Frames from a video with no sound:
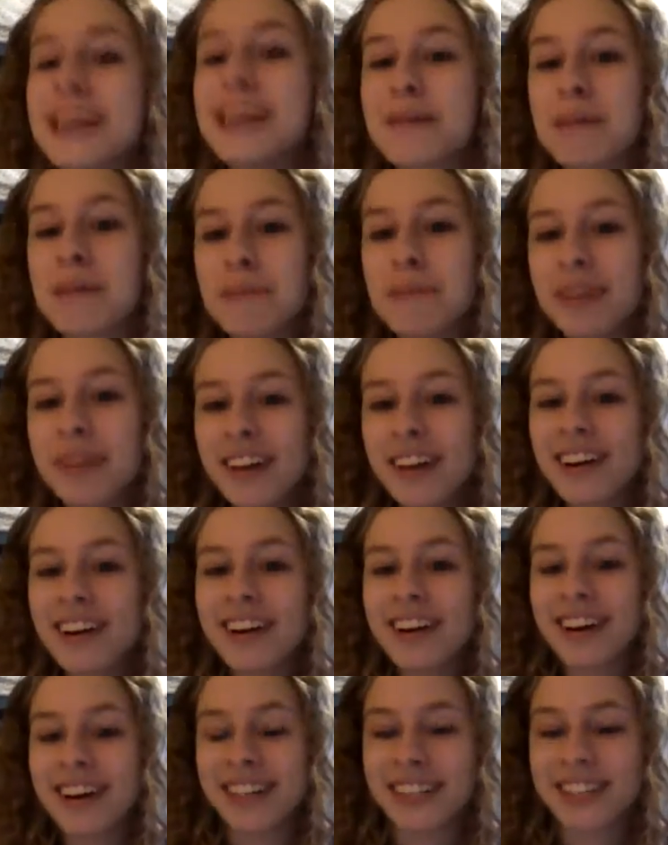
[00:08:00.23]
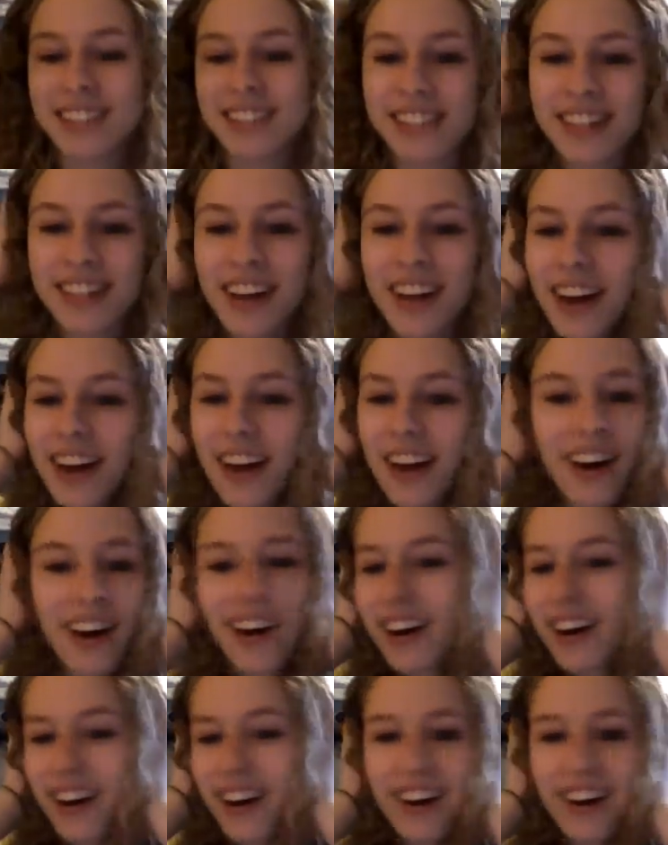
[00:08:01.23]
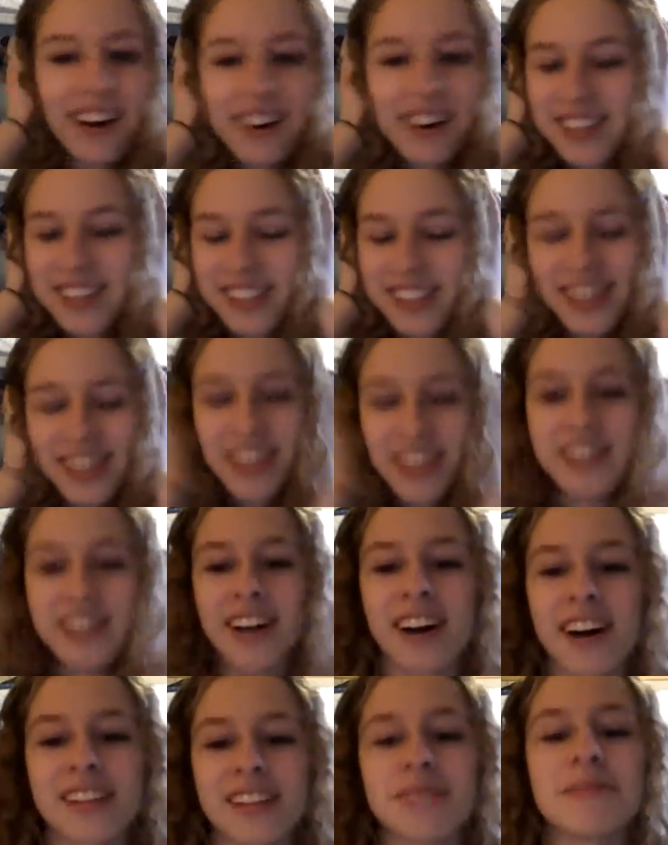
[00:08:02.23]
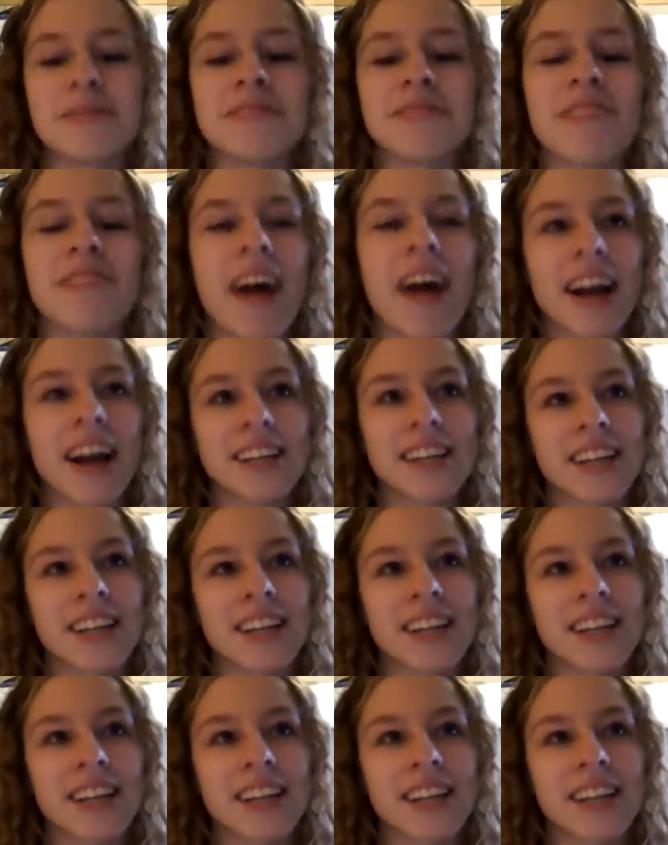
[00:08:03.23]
him appear, and it's just, such an awesome effect,